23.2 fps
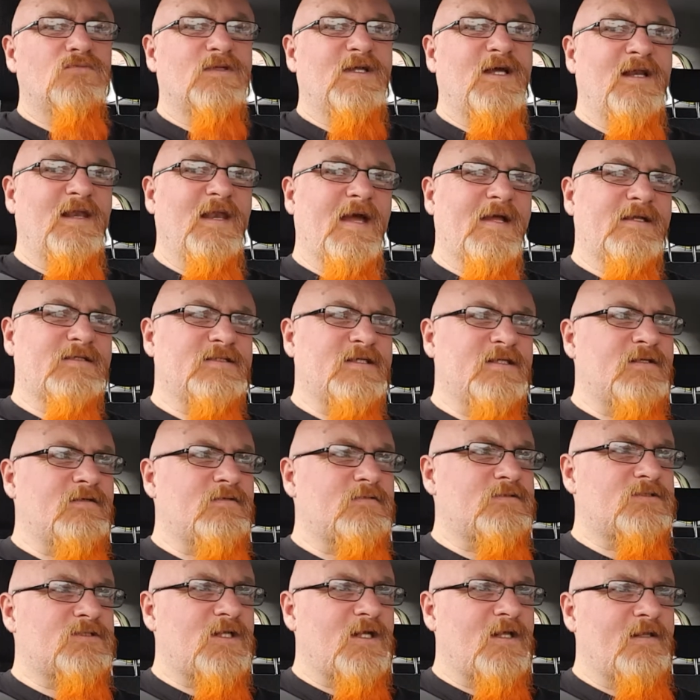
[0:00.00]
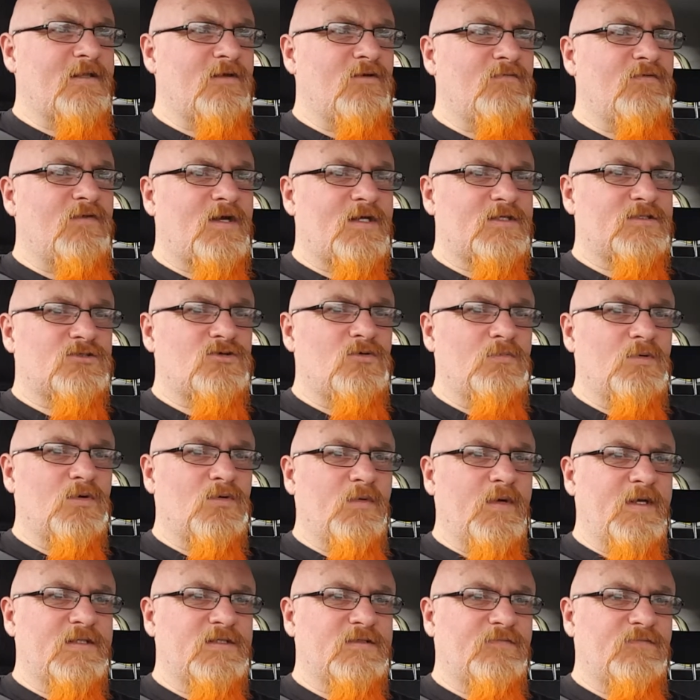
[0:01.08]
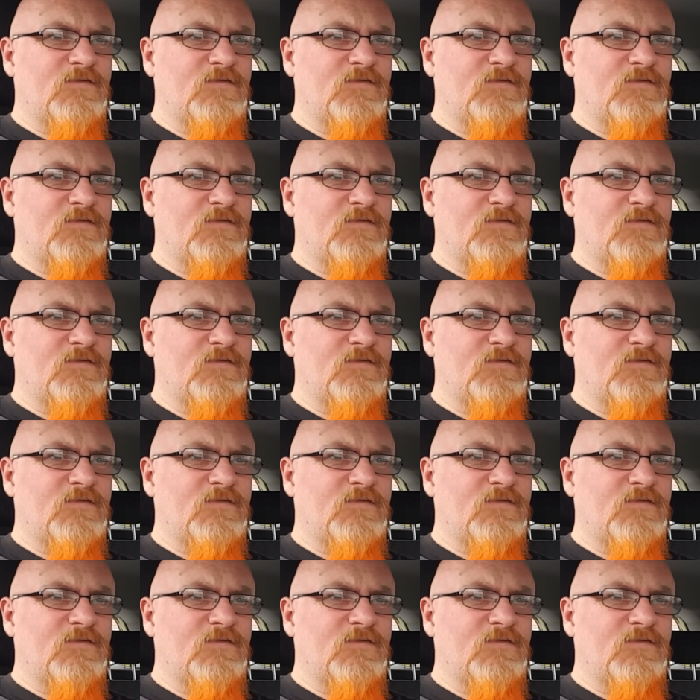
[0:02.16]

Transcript: neglected slightly over the last couple of weeks.